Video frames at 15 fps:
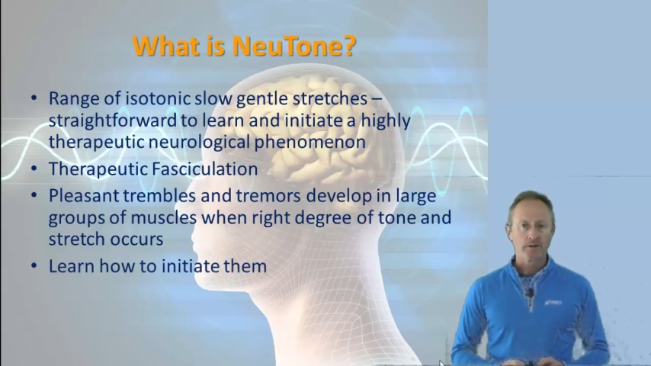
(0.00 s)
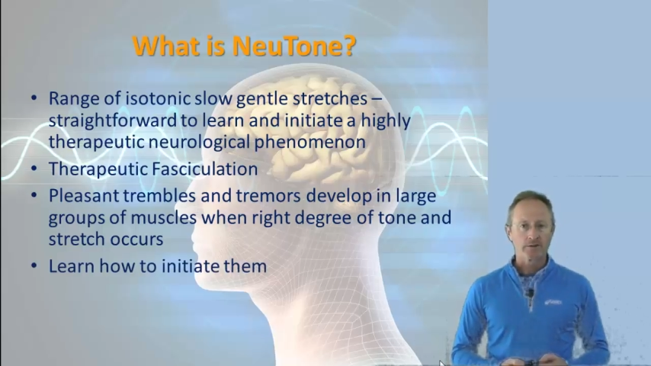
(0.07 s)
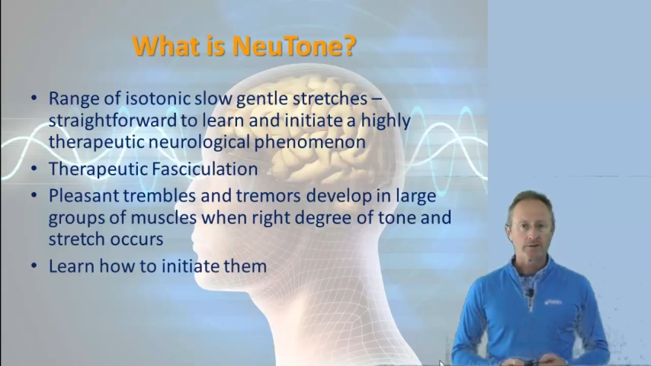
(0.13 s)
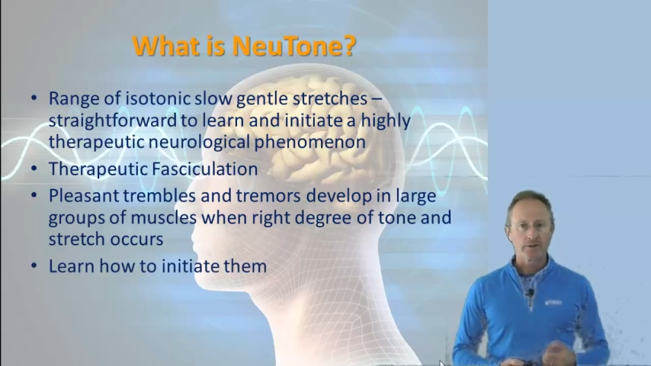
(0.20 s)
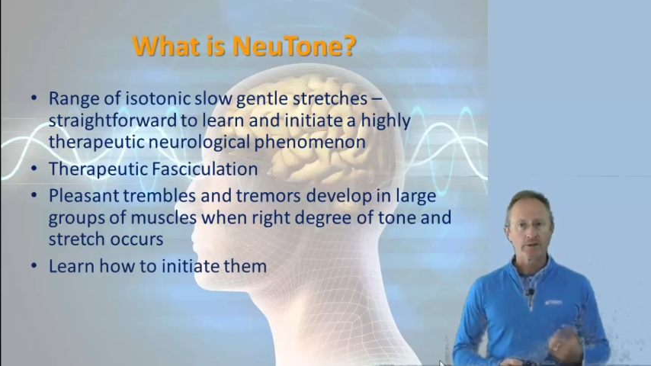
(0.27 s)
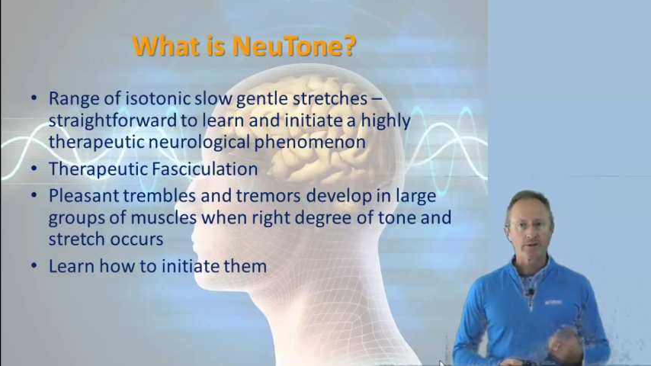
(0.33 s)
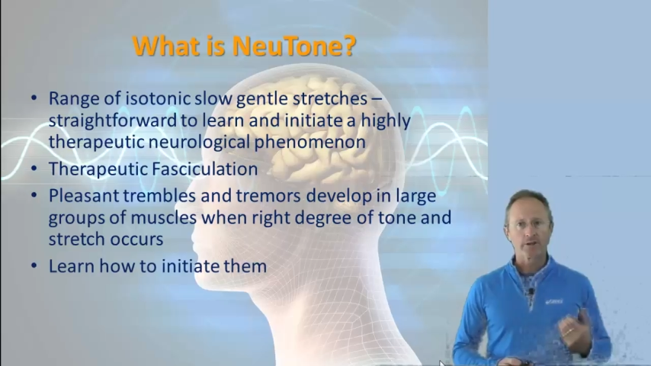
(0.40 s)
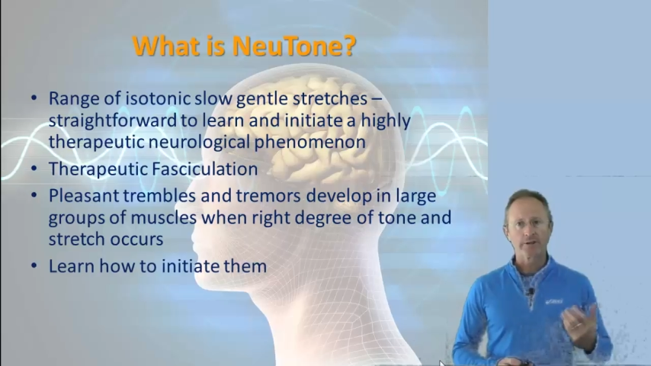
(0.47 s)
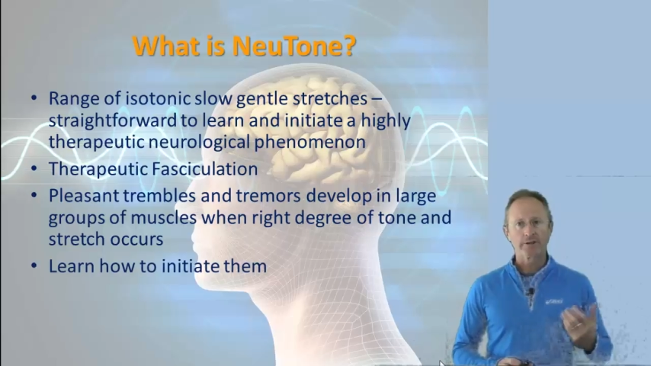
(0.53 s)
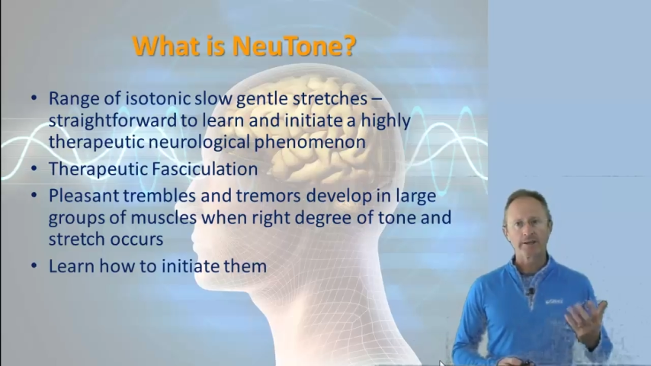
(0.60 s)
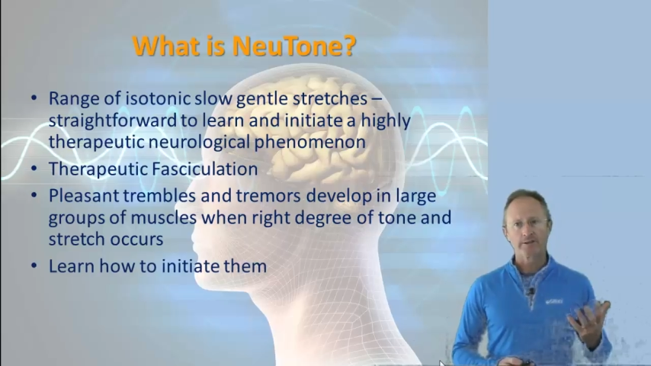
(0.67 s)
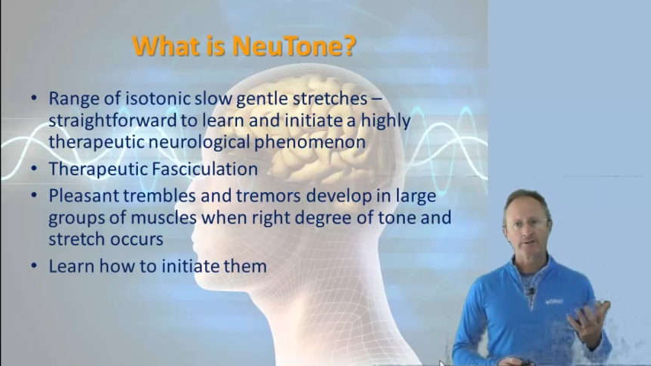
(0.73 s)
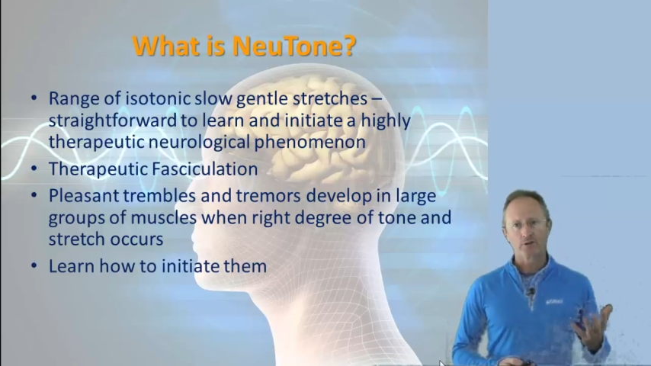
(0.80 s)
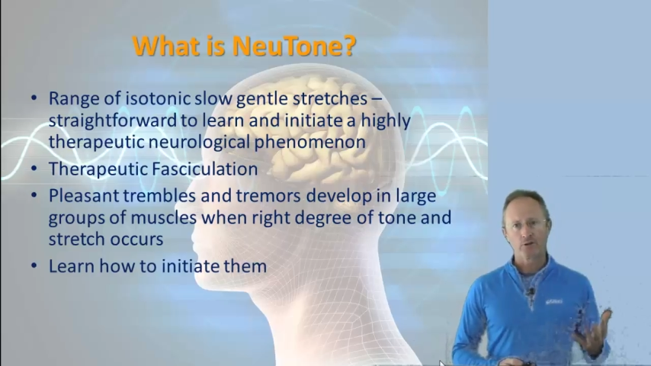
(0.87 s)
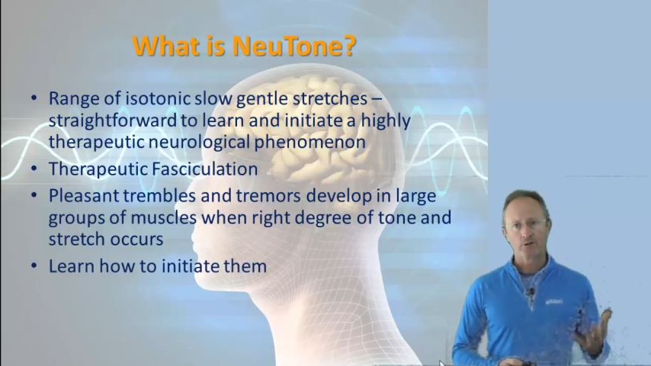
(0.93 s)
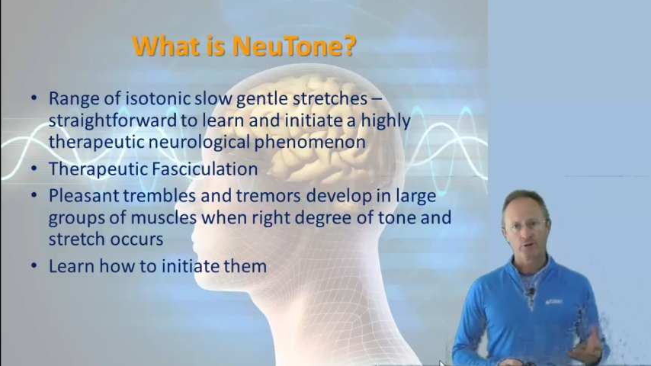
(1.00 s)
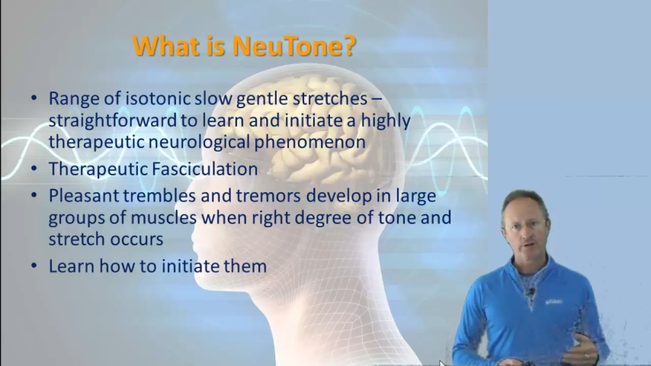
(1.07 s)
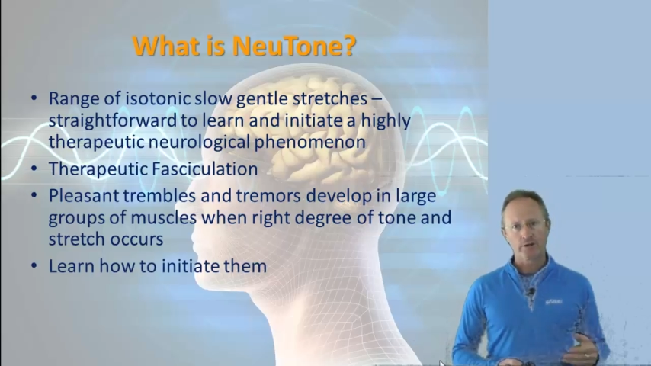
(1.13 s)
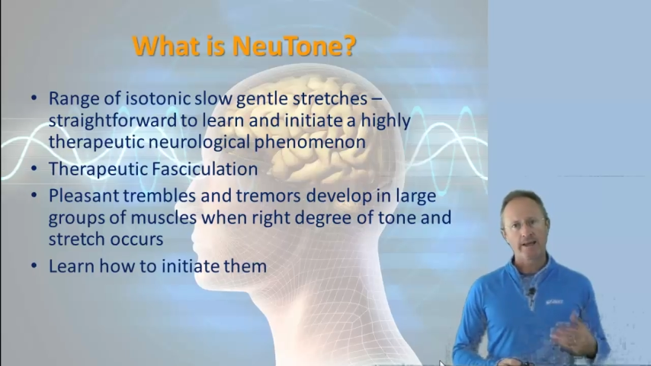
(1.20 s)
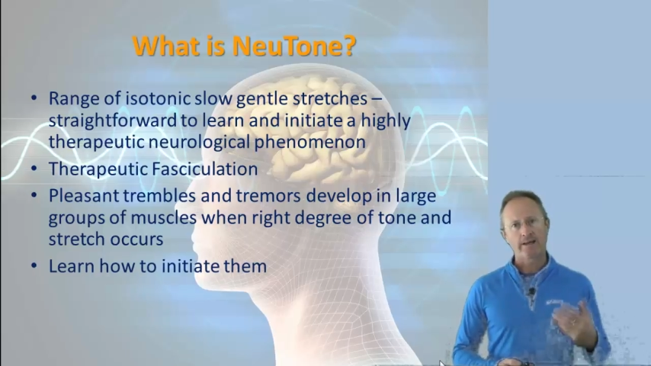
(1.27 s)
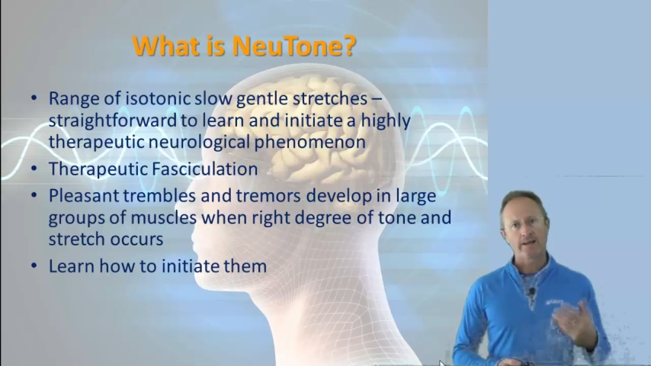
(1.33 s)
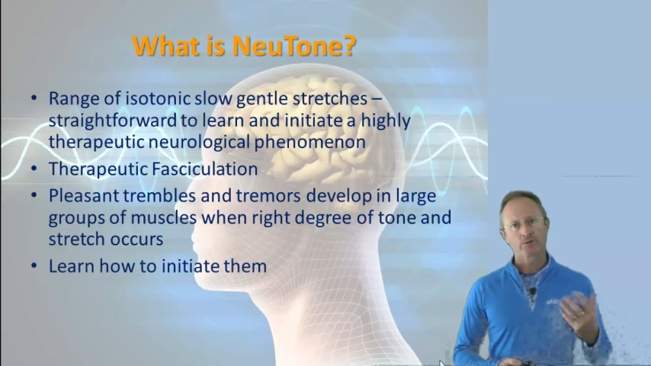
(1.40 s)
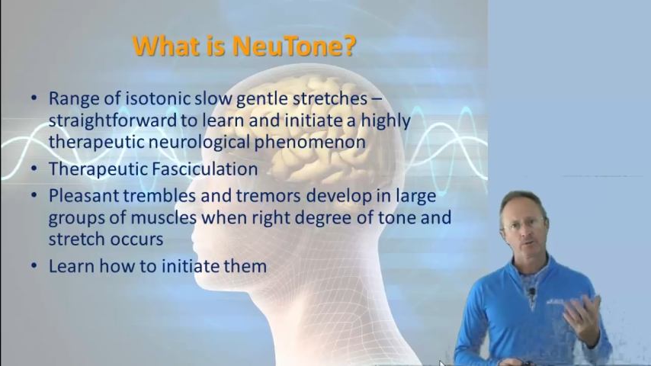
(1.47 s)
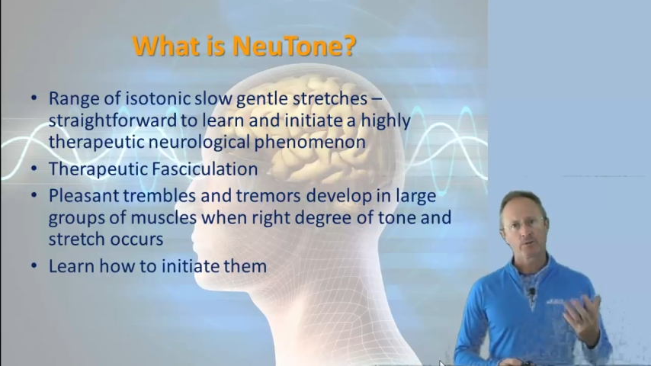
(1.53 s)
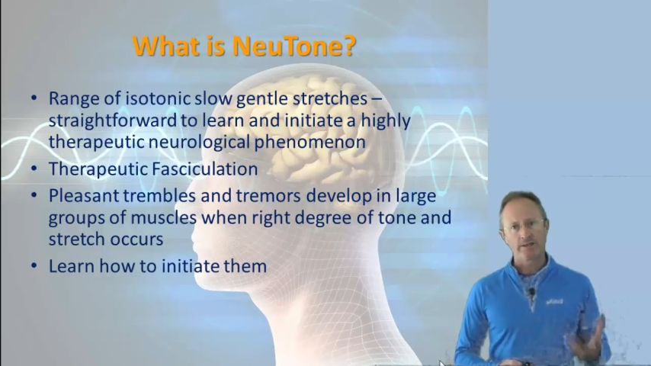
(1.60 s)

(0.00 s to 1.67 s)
So you're going to need to learn how to